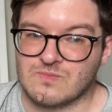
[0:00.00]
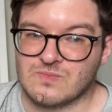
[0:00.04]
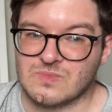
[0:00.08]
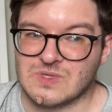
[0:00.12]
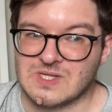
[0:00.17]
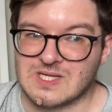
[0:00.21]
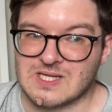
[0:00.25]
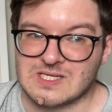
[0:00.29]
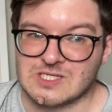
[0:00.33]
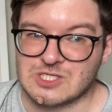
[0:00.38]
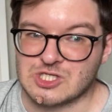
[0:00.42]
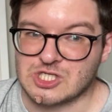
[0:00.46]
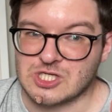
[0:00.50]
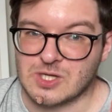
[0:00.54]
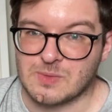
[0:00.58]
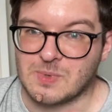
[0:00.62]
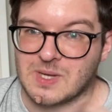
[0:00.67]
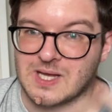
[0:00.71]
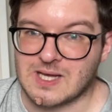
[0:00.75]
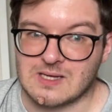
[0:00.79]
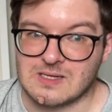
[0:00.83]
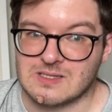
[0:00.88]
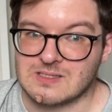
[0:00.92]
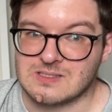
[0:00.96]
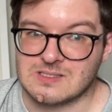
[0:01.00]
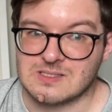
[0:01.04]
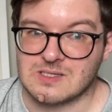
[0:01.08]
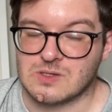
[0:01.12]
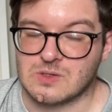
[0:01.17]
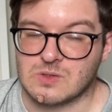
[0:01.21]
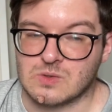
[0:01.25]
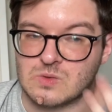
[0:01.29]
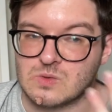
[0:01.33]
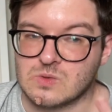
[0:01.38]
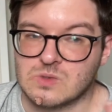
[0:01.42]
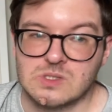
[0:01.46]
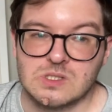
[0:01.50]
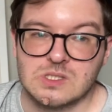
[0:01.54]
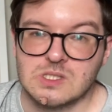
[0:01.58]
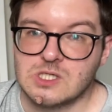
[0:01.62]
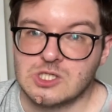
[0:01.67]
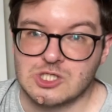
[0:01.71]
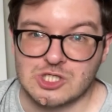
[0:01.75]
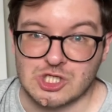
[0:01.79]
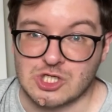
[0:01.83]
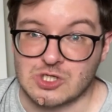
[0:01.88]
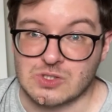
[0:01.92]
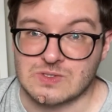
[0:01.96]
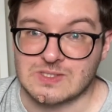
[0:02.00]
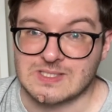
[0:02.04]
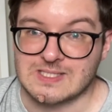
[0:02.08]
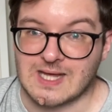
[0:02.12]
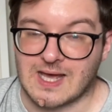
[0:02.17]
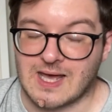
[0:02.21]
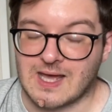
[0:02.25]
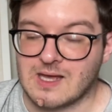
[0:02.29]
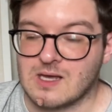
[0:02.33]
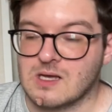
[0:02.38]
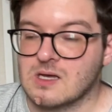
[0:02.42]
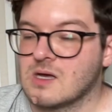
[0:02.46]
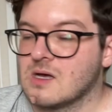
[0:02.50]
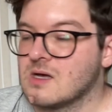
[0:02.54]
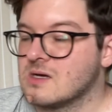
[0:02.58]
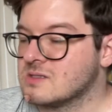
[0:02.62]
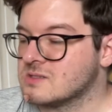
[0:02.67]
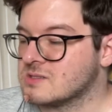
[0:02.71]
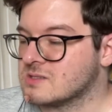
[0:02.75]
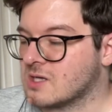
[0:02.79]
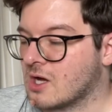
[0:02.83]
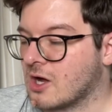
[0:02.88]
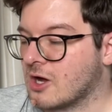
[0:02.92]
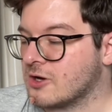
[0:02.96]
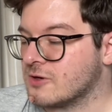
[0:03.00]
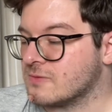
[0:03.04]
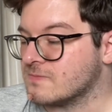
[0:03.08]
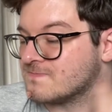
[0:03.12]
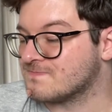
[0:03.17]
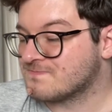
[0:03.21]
didn't ship it until Tuesday. So